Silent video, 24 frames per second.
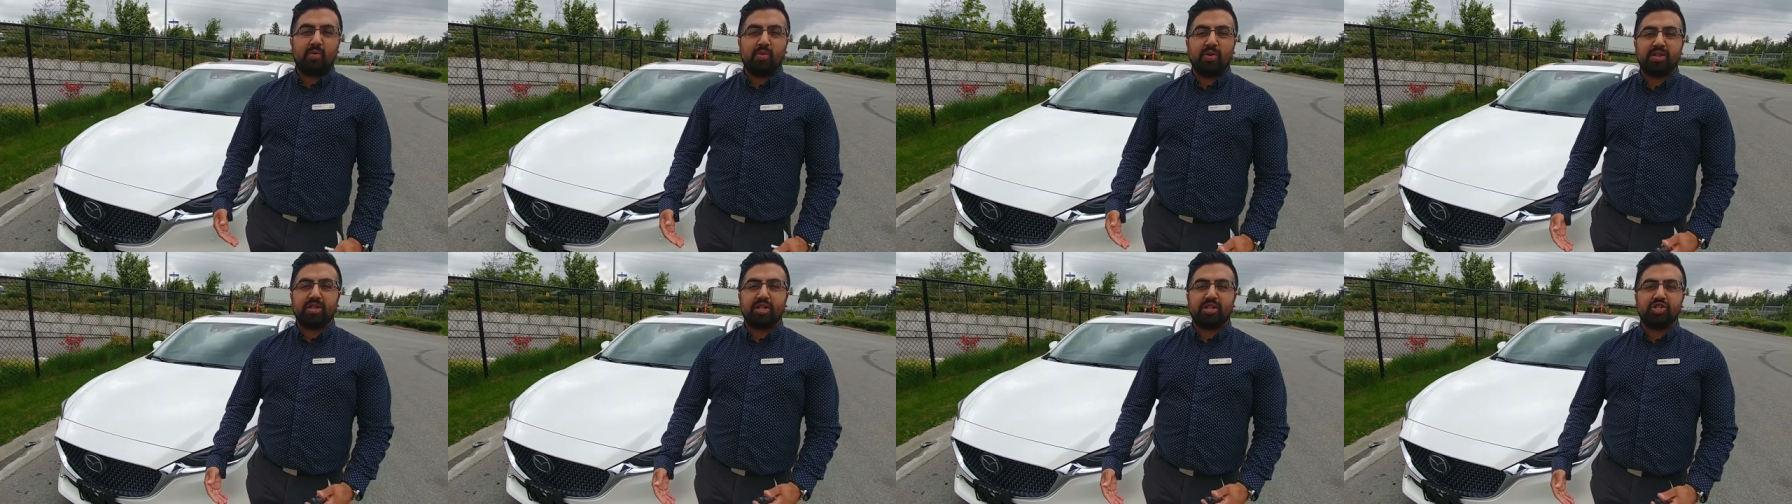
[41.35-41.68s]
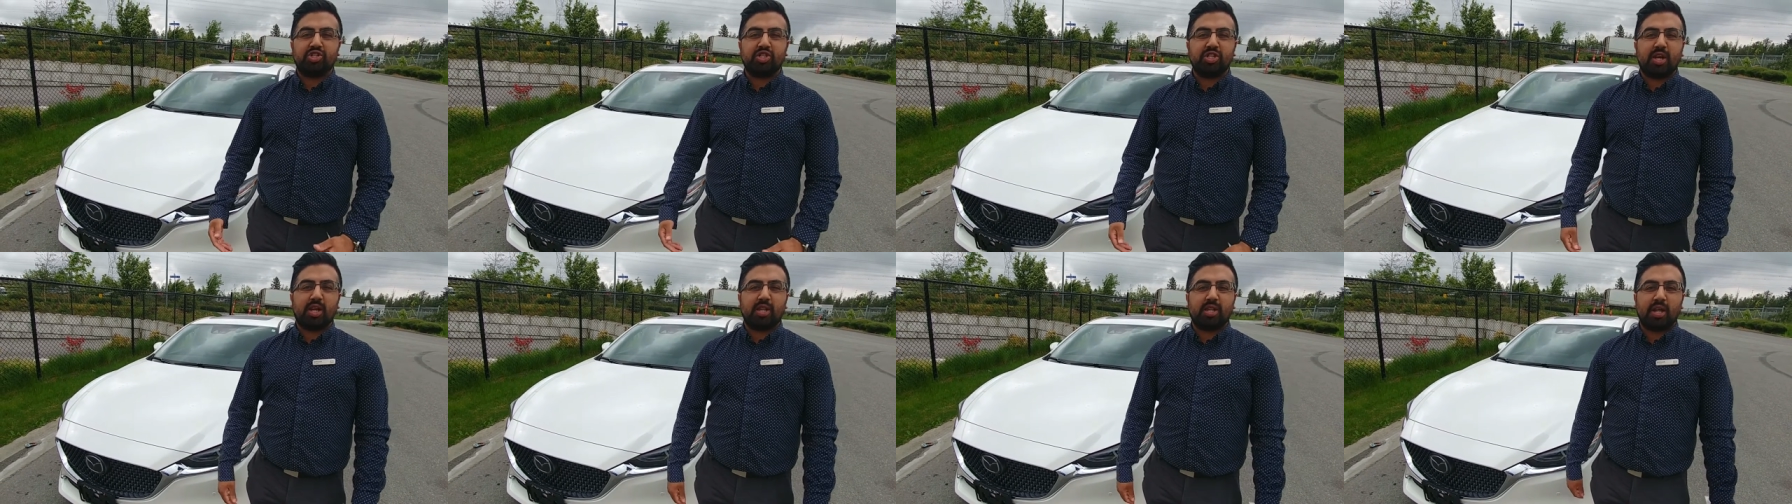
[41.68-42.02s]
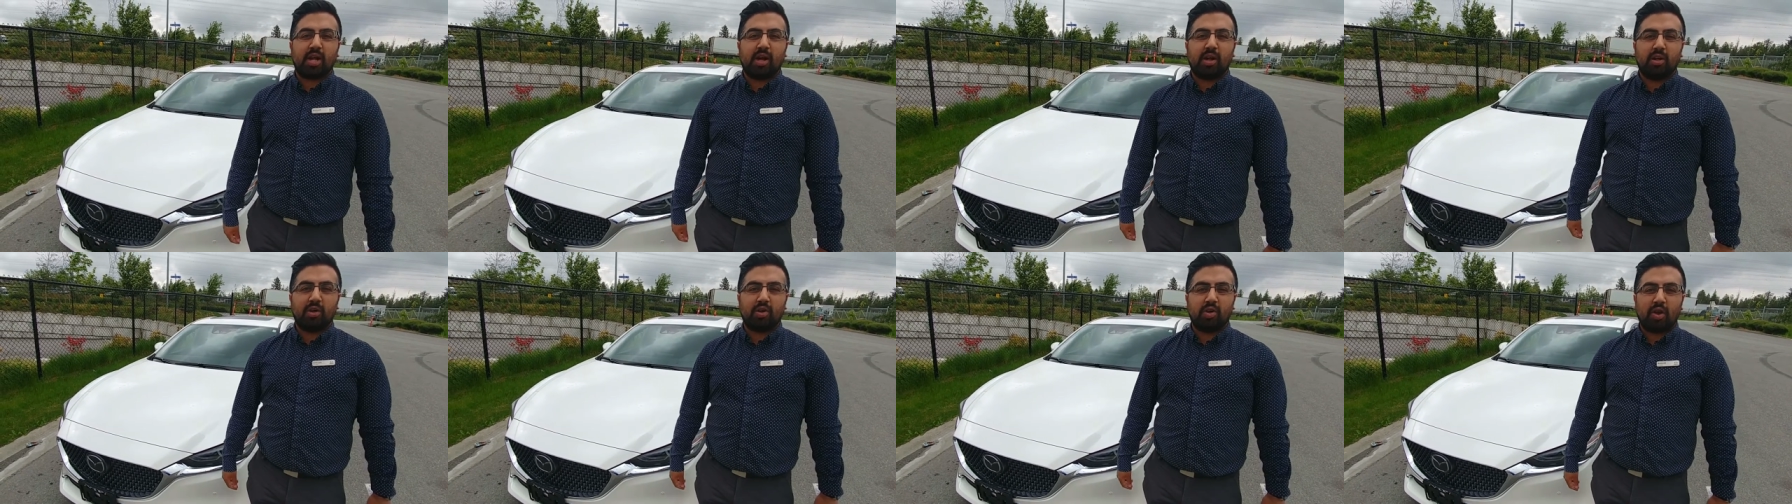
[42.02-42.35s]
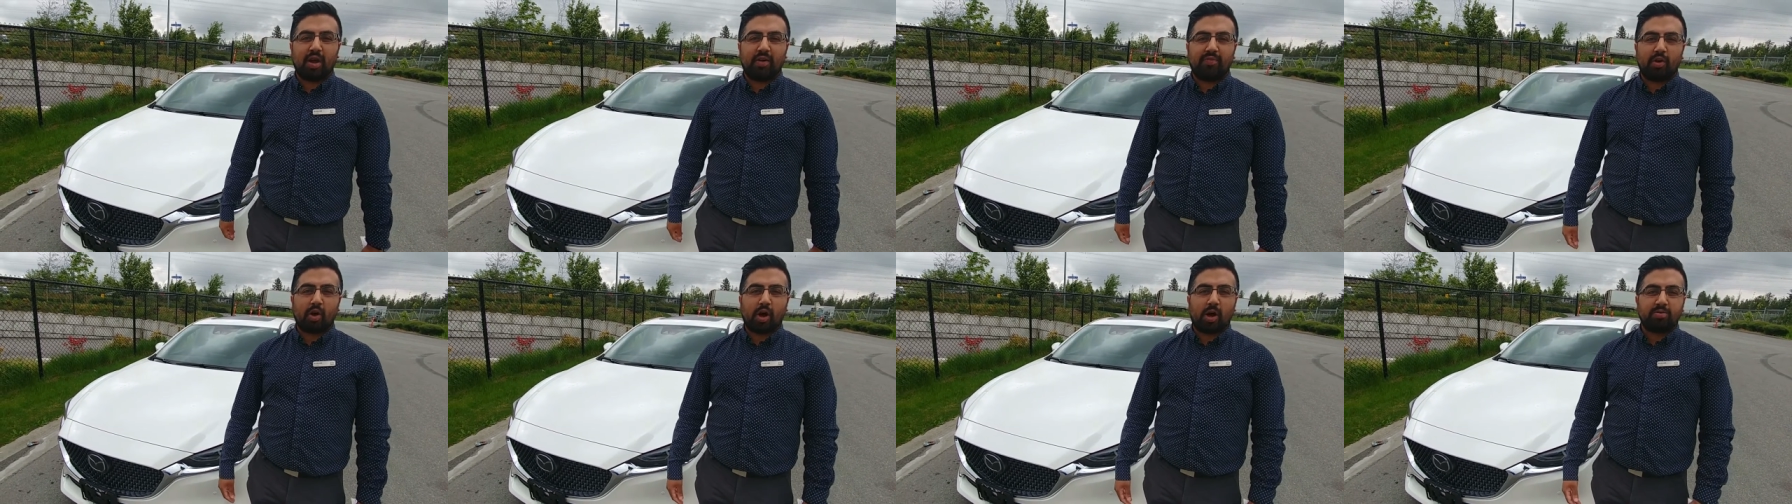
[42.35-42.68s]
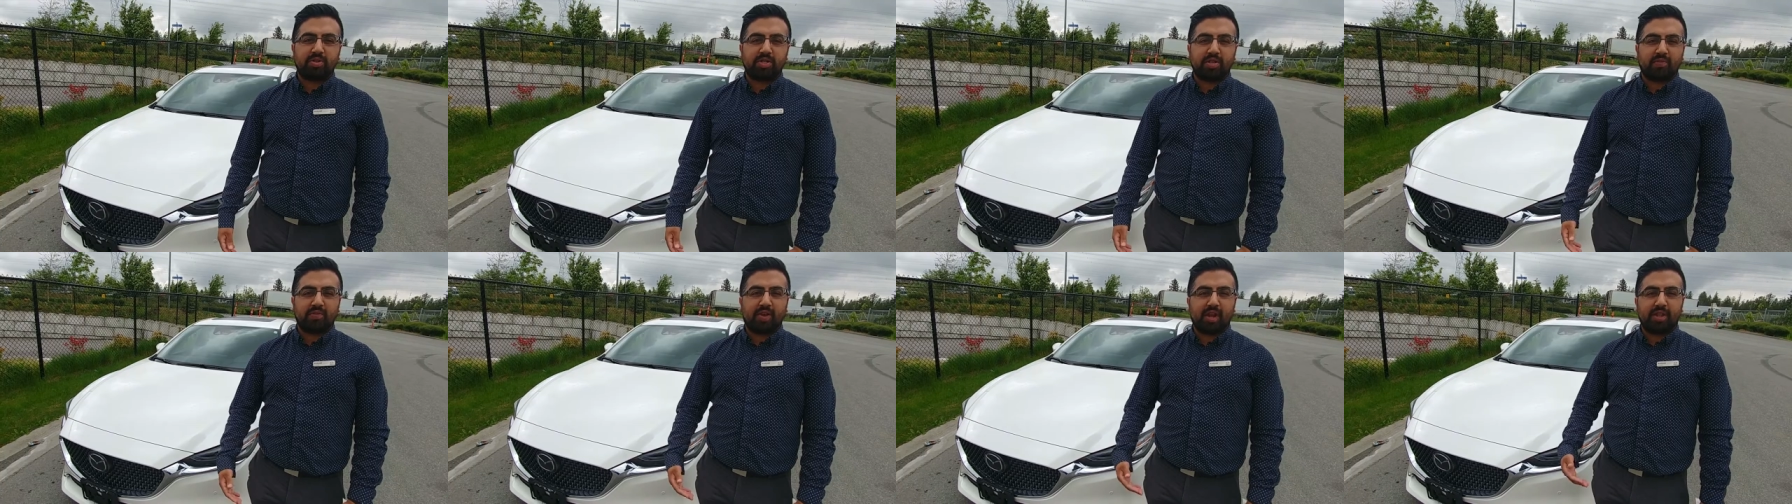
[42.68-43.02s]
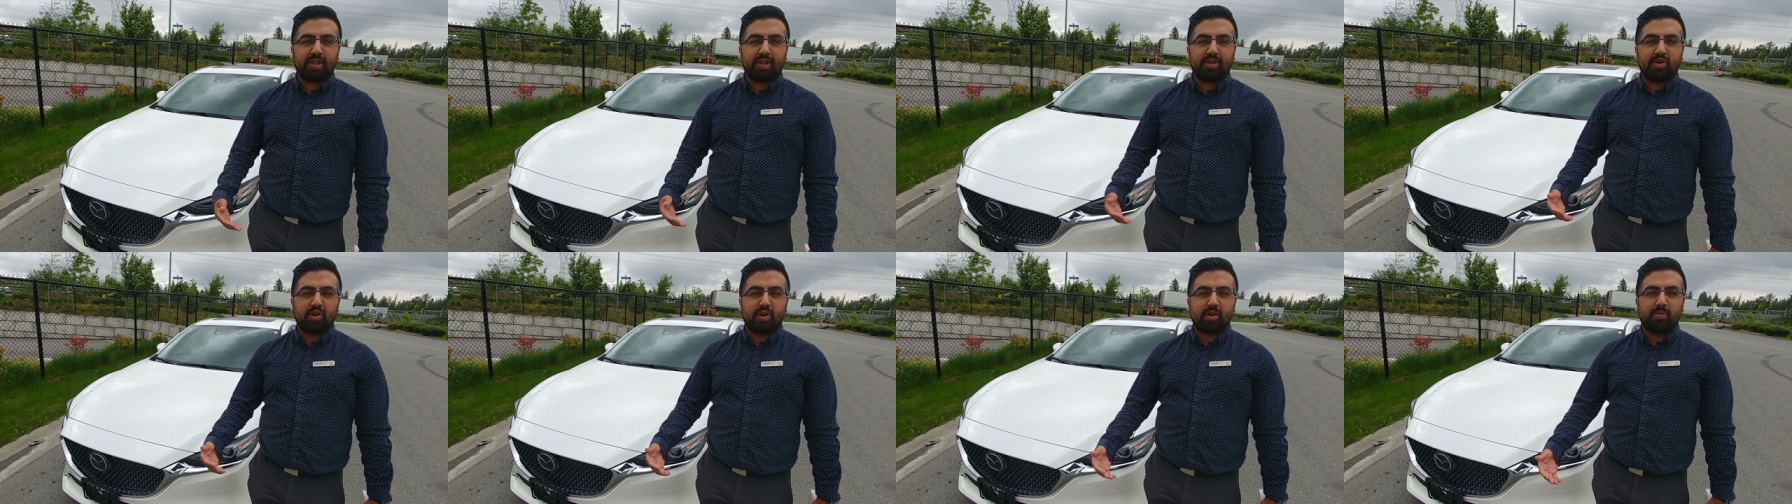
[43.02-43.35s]
with the GSL, you have the option of getting
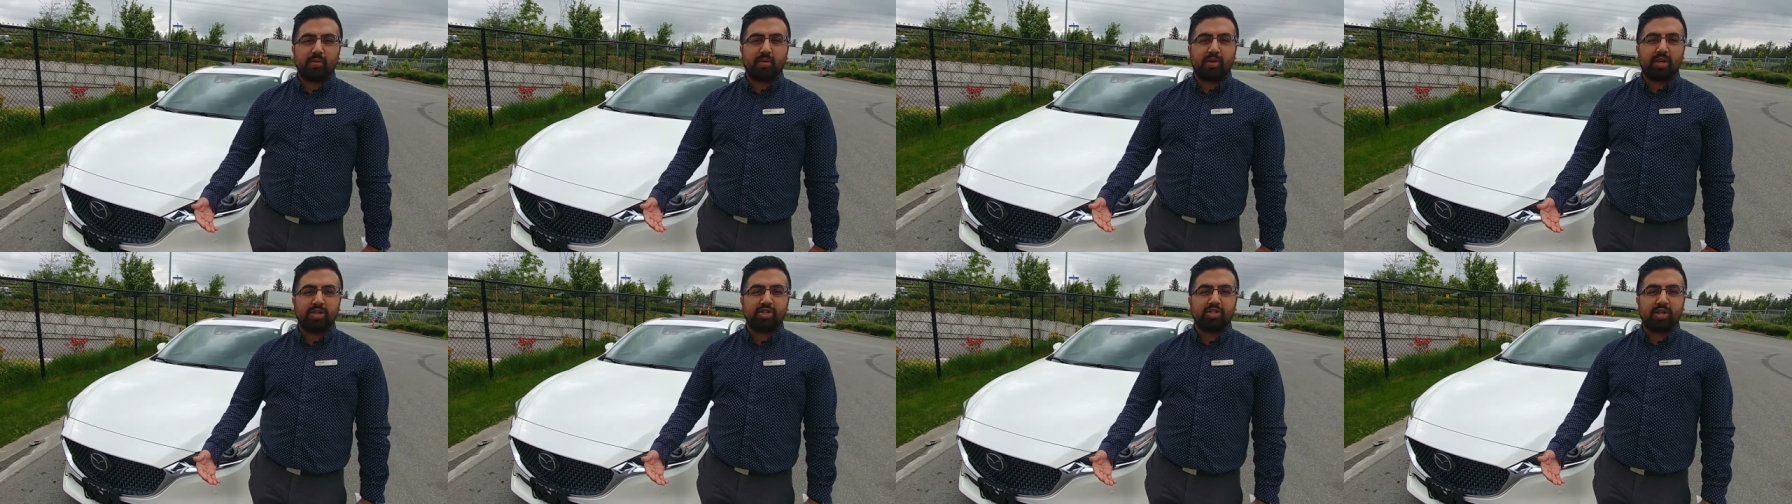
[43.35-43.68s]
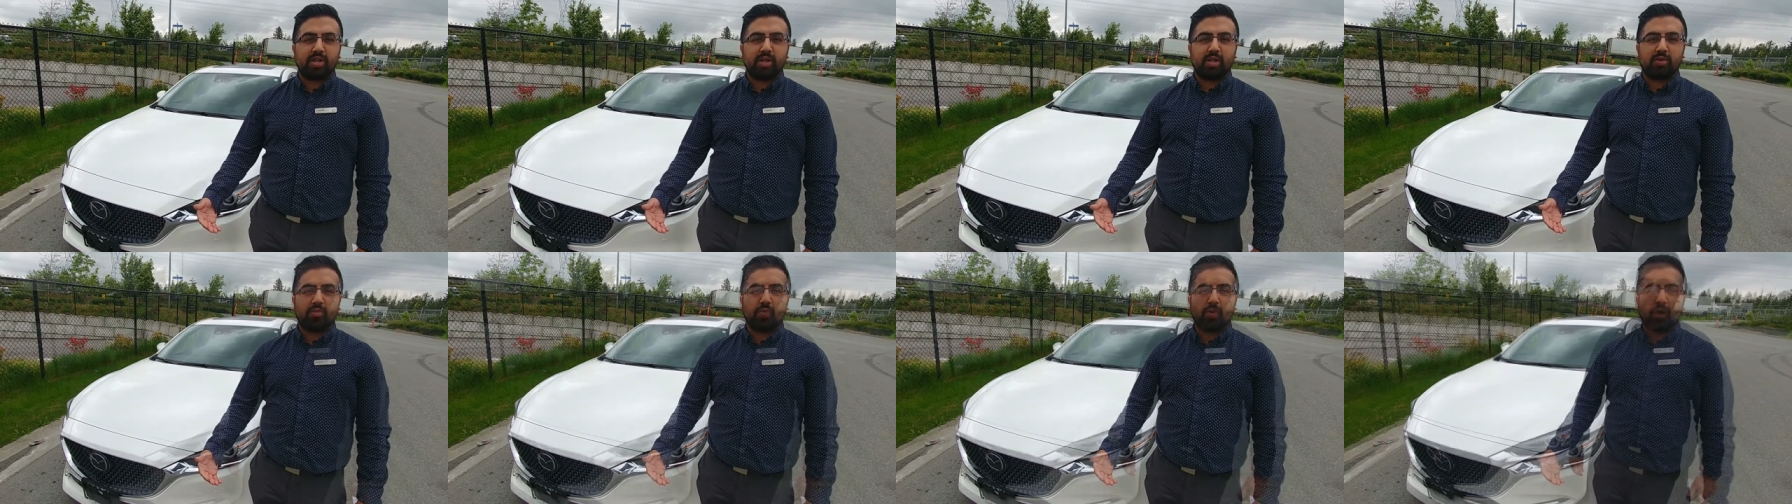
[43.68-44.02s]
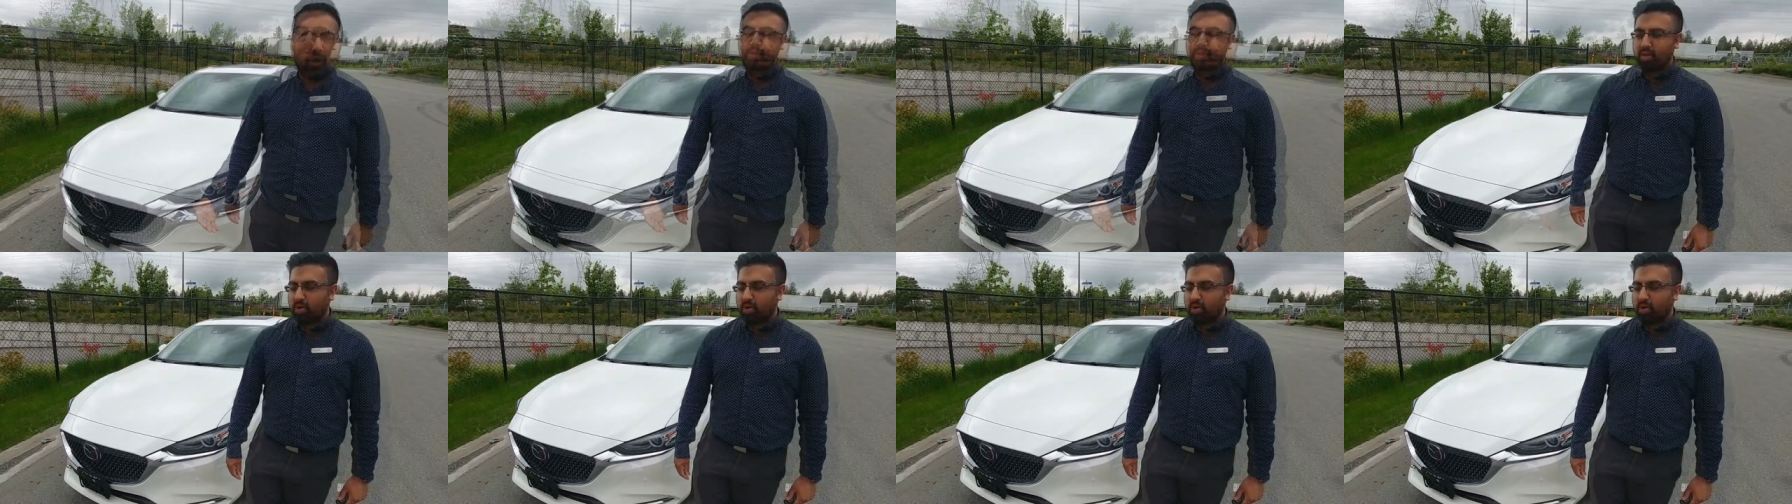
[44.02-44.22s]
the turbo engine as well.